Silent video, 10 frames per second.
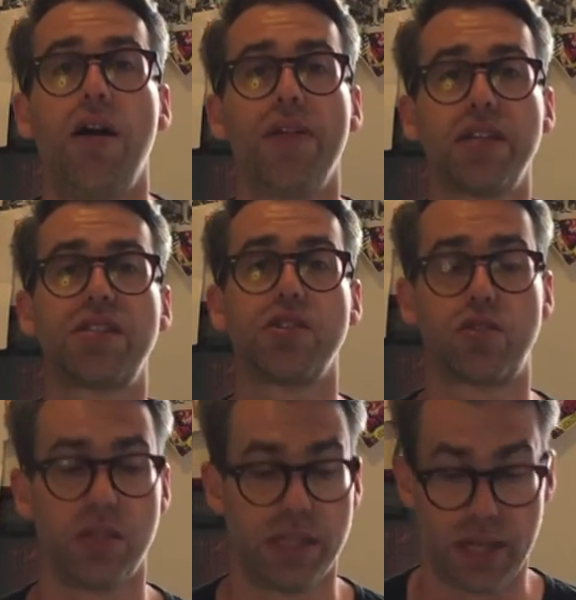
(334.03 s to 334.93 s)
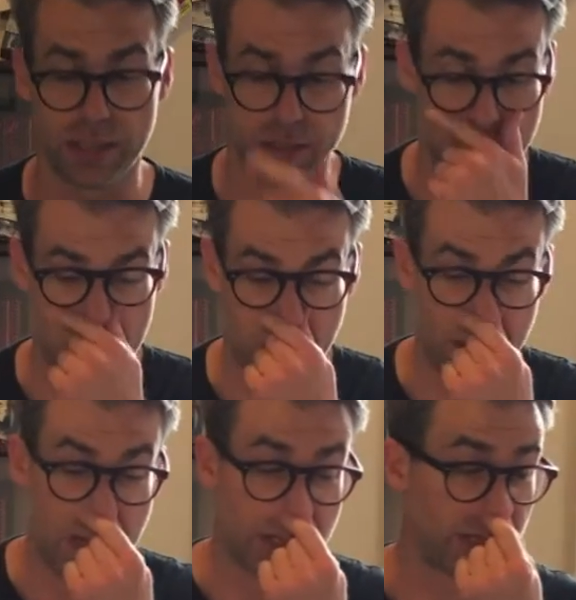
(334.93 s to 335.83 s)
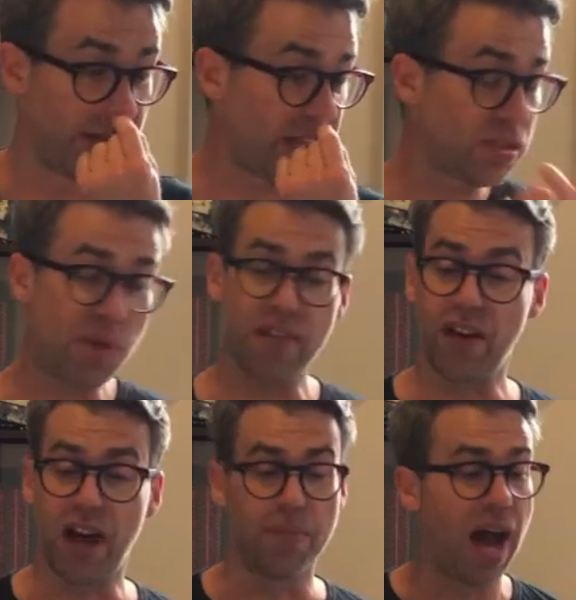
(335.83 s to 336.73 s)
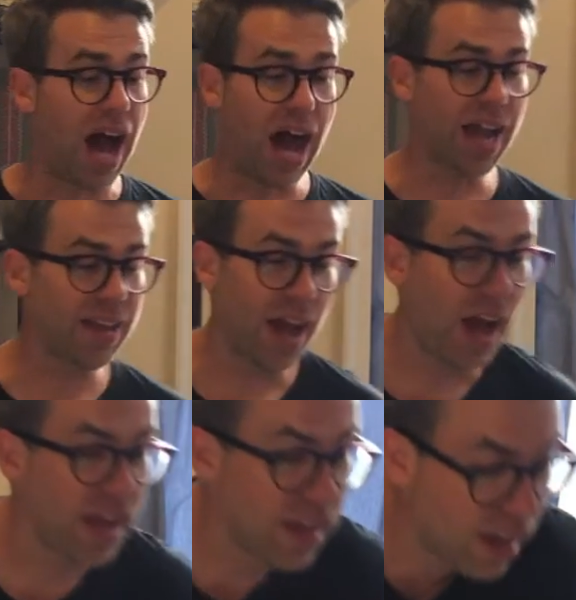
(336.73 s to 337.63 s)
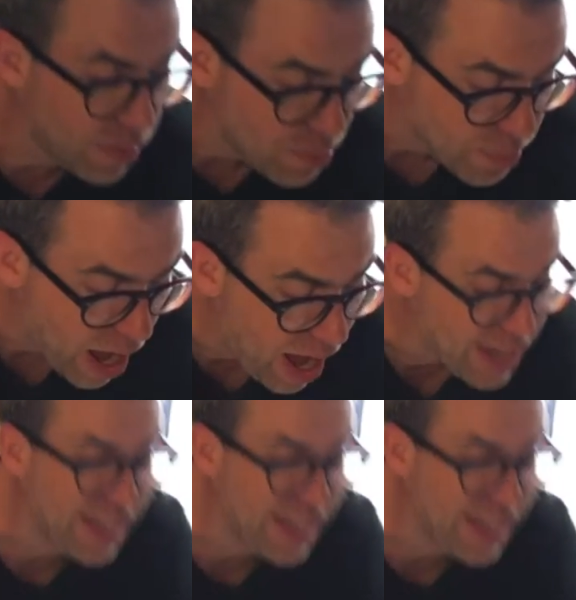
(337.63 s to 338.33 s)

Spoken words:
think it sounds really nice. So that's my vibe. I